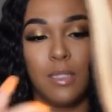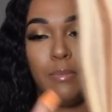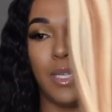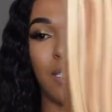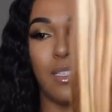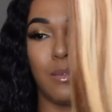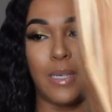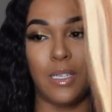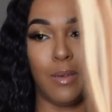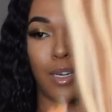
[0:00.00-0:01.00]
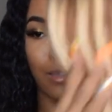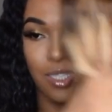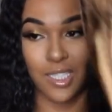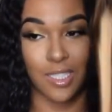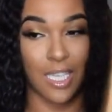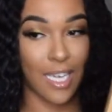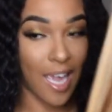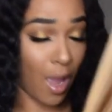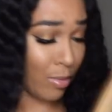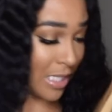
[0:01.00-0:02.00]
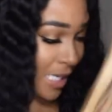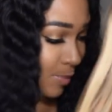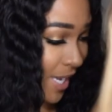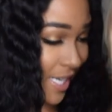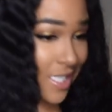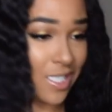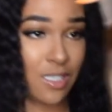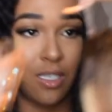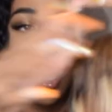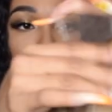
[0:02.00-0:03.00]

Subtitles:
bent up at the bottom because like how it's in the packaging.